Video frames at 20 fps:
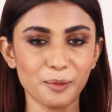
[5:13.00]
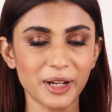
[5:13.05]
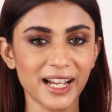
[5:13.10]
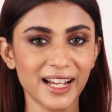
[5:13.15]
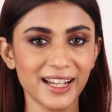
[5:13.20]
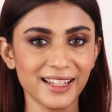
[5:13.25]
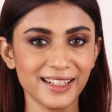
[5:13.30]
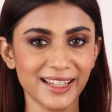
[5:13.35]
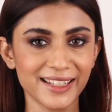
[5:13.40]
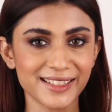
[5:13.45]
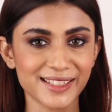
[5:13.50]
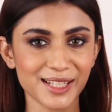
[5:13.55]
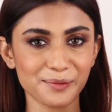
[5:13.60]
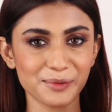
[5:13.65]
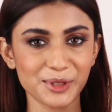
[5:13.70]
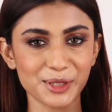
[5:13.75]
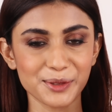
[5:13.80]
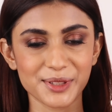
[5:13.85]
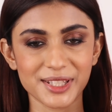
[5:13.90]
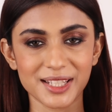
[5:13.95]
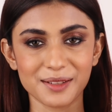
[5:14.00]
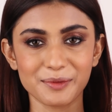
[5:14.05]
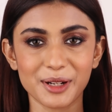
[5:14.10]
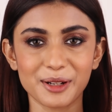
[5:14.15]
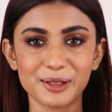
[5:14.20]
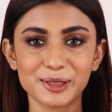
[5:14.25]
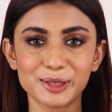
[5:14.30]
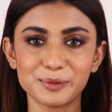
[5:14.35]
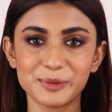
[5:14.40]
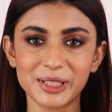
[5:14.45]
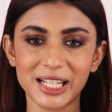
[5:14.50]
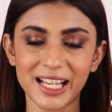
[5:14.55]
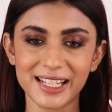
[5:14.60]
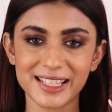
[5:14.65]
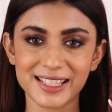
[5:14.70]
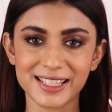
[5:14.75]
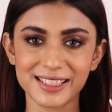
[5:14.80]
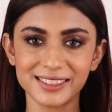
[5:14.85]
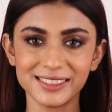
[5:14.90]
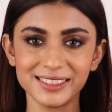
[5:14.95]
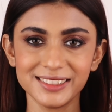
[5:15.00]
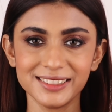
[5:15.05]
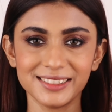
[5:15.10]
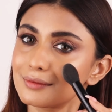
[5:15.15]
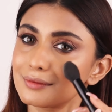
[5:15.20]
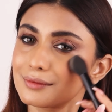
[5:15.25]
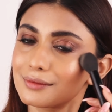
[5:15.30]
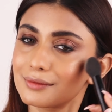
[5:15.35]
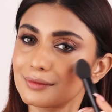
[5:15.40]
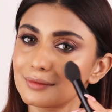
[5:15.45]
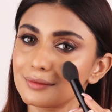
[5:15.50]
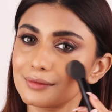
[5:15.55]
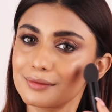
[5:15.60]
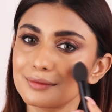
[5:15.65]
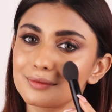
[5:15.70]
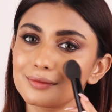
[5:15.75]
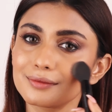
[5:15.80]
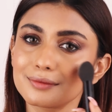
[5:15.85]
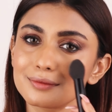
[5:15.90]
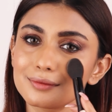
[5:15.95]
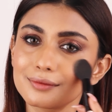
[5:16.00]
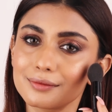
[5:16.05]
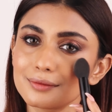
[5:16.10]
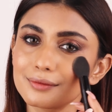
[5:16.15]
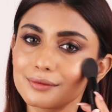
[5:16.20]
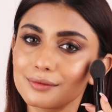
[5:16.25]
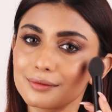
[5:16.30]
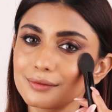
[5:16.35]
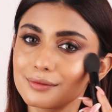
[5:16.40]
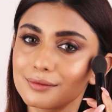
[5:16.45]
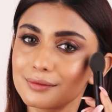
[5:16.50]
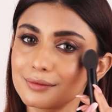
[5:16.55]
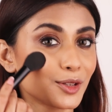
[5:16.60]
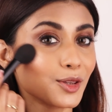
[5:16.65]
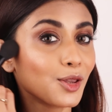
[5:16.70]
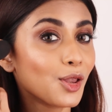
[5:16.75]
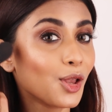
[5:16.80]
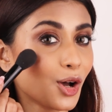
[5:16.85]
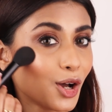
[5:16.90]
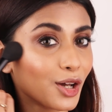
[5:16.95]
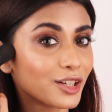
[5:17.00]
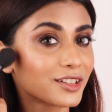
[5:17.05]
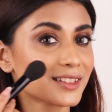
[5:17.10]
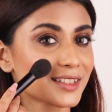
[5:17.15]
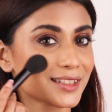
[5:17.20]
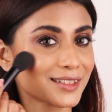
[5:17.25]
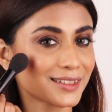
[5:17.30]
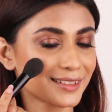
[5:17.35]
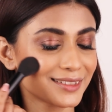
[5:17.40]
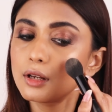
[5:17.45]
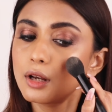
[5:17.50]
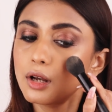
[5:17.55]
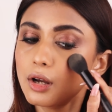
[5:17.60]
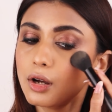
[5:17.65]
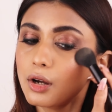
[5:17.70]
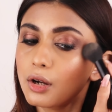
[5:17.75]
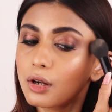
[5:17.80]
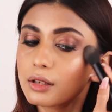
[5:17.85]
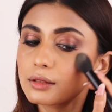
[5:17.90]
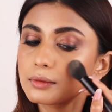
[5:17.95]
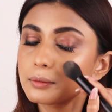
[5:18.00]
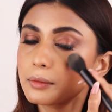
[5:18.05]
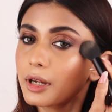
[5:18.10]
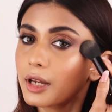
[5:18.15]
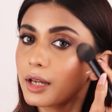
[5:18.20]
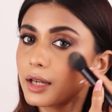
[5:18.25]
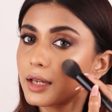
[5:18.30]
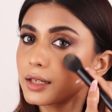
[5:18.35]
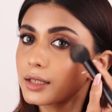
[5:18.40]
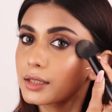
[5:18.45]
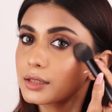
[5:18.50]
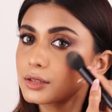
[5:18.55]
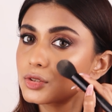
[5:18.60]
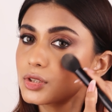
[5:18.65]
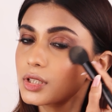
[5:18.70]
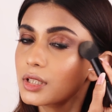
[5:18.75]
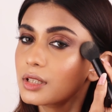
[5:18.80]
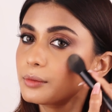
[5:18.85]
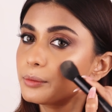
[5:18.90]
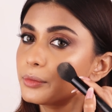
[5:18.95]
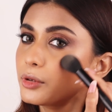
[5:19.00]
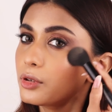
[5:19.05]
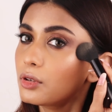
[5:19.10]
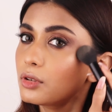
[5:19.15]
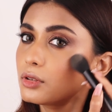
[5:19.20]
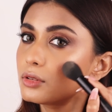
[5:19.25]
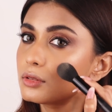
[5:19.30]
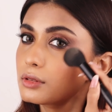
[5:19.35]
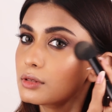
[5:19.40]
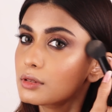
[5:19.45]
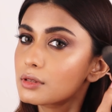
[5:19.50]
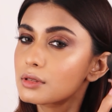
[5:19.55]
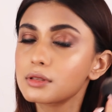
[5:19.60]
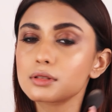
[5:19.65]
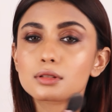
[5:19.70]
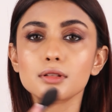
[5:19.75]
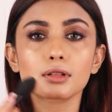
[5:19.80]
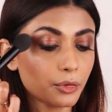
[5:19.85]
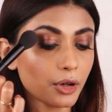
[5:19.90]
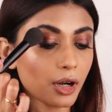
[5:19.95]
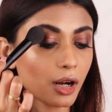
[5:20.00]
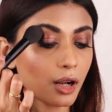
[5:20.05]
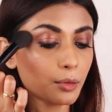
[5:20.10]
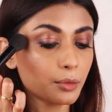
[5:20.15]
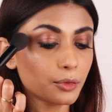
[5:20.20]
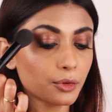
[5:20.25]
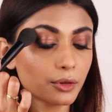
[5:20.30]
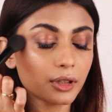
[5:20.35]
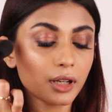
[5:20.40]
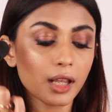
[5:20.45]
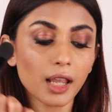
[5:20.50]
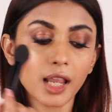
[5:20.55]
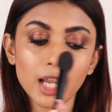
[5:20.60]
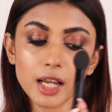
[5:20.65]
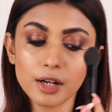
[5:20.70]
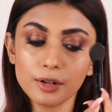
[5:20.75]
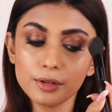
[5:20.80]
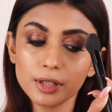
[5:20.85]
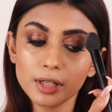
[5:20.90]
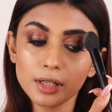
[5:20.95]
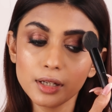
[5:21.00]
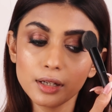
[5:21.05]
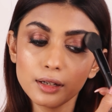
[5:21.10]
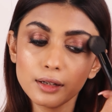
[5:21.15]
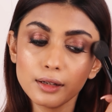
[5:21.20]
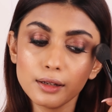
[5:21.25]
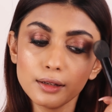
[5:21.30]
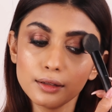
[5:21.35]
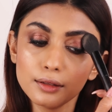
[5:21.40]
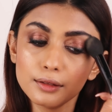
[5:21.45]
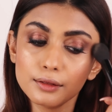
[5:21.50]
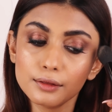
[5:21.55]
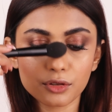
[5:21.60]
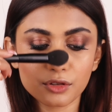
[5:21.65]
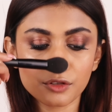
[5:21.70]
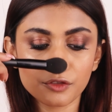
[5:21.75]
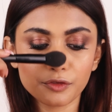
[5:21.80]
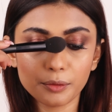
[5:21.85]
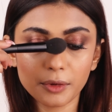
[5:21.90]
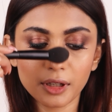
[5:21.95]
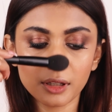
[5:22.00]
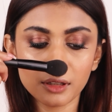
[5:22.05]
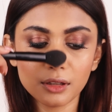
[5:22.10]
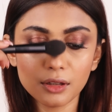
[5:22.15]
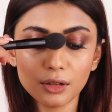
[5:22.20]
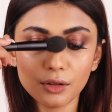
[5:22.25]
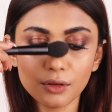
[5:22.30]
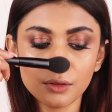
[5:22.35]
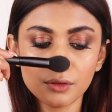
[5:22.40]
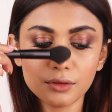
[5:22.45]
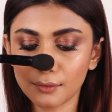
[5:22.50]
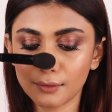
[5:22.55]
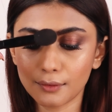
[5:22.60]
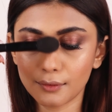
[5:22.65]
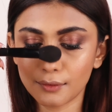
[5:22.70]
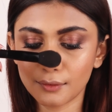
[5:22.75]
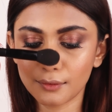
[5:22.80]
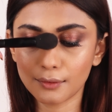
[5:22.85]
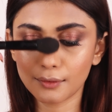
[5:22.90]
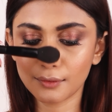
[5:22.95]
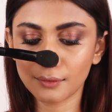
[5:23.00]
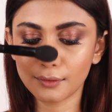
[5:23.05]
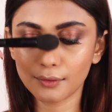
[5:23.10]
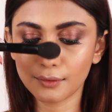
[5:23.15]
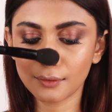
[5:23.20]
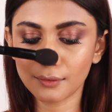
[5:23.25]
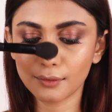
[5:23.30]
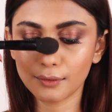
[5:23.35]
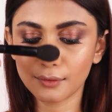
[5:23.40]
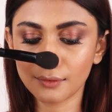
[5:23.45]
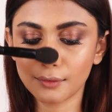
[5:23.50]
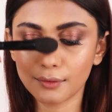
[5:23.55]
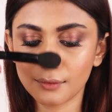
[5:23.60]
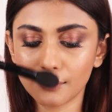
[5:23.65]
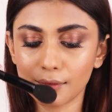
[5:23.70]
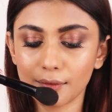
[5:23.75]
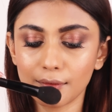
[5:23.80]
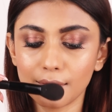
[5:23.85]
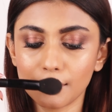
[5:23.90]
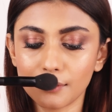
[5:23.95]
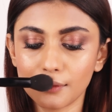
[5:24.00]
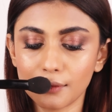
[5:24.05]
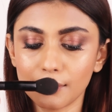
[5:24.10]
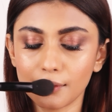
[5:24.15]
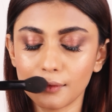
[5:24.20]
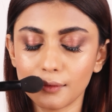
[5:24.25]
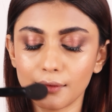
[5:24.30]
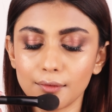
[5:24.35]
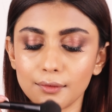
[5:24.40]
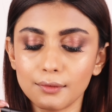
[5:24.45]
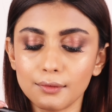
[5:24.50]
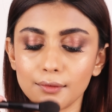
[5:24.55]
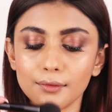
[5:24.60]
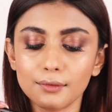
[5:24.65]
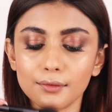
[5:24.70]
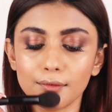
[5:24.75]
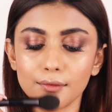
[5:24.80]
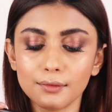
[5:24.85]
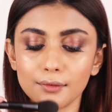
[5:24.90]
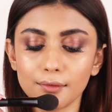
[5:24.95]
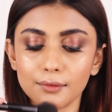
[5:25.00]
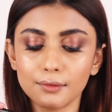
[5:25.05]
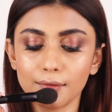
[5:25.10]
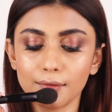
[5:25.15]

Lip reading: my highlighter, I'm using Mirror Luminizer, and I'm going to highlight a lot on my cheekbones, brow bone area, bridge of my nose, Cupid's bow, and chin.